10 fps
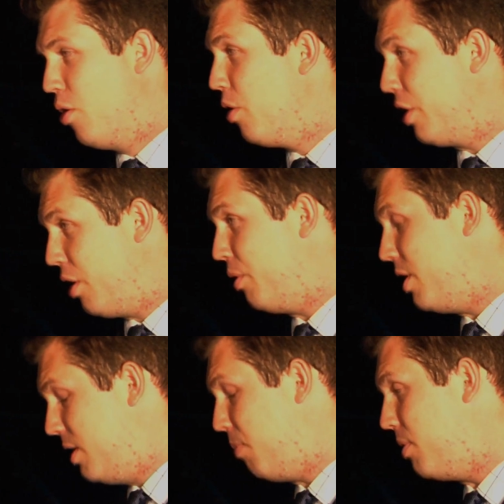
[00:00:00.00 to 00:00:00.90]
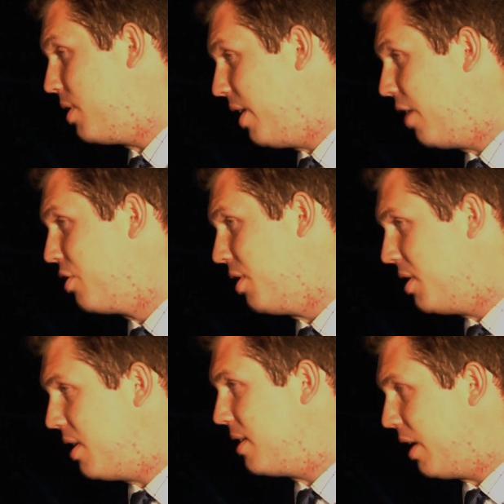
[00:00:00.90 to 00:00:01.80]
who are going to really tip this election
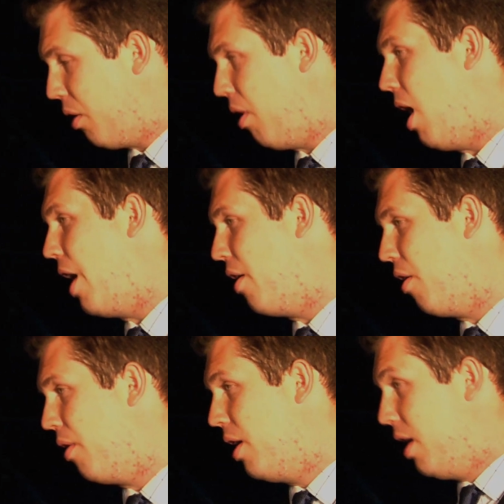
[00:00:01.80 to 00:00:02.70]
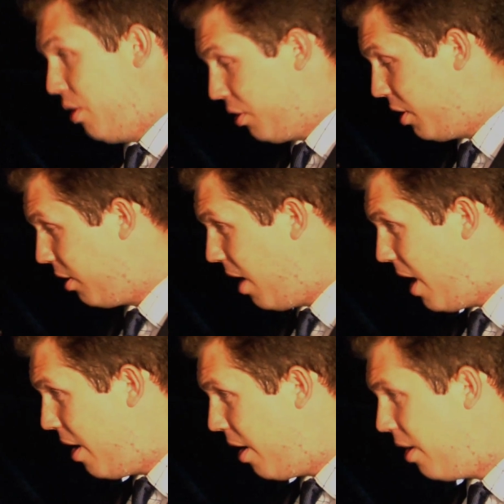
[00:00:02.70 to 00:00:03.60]
in states like Ohio, North
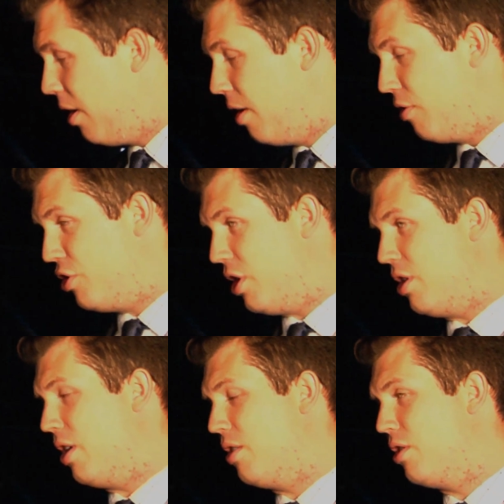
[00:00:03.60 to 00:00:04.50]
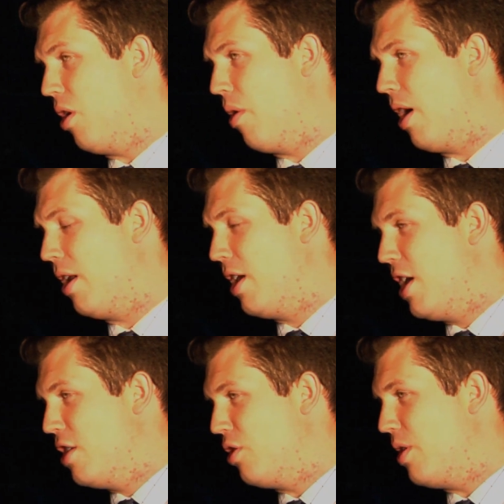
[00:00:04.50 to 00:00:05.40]
Carolina, Virginia, and so on.
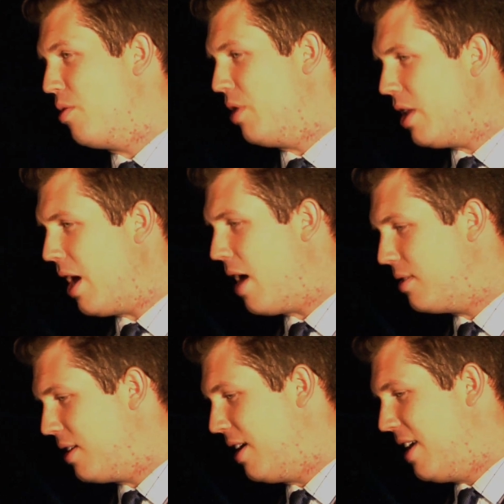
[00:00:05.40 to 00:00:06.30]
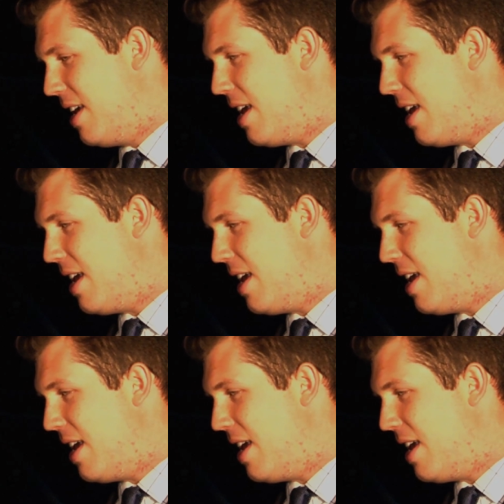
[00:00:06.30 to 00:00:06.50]
So he really has to